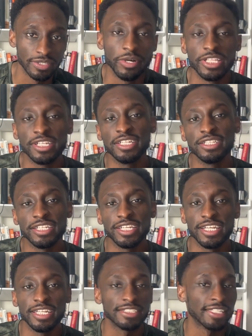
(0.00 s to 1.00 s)
But the good thing
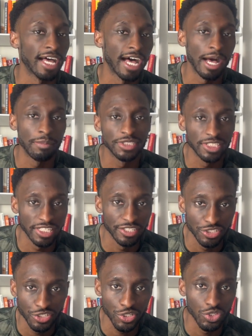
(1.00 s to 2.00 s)
is the opposite
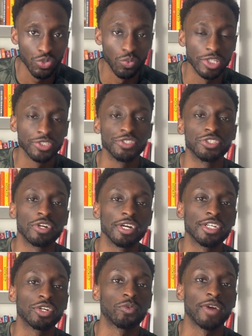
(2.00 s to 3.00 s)
is true. Once we
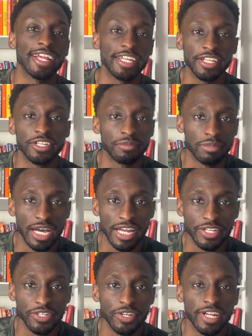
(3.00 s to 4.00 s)
start correcting your
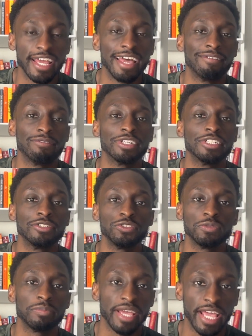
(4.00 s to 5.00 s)
body, you're going to have
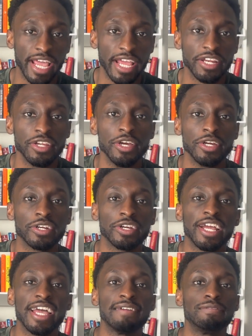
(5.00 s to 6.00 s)
reduced pain, you're
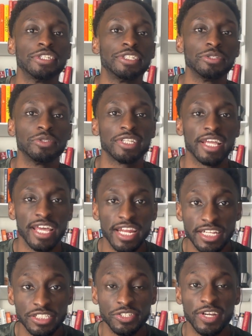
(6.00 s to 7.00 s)
going to have reduced
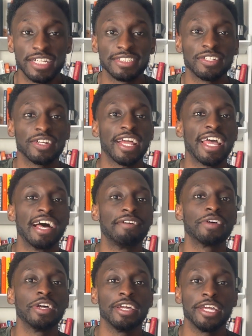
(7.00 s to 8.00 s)
headaches, you're actually going to
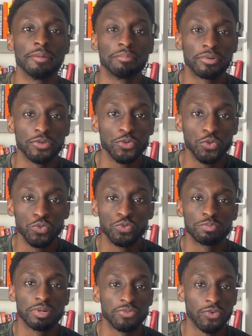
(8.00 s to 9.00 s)
have
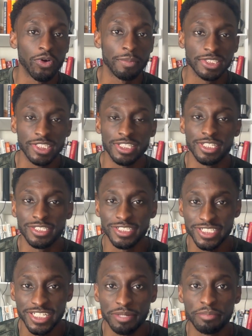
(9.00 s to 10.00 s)
improved performance in the
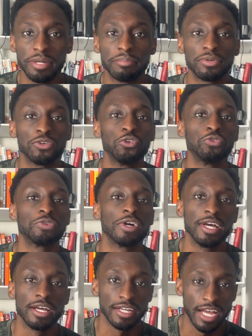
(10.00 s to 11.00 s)
gym, improved
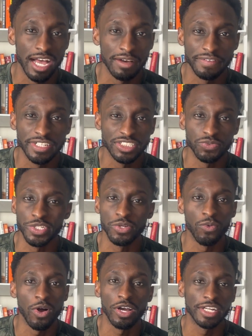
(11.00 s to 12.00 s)
confidence when you're
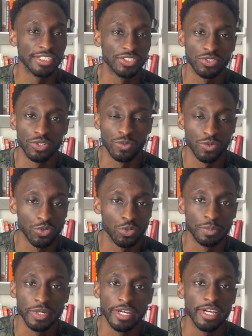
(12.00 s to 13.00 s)
walking into a
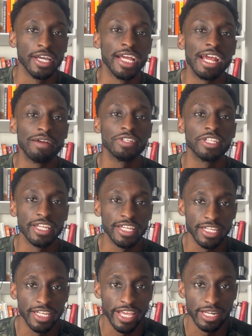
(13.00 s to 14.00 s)
room.
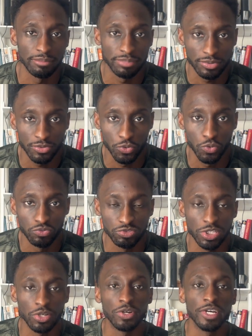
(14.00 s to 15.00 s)
Everything can improve.
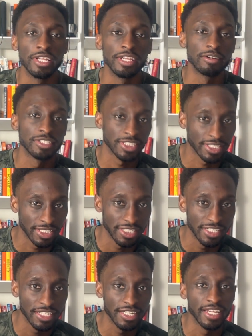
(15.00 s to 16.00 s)
So there's a
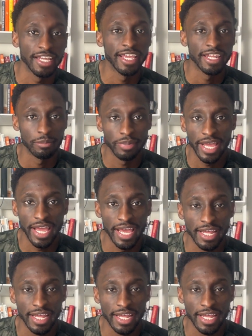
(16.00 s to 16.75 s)
good and a bad.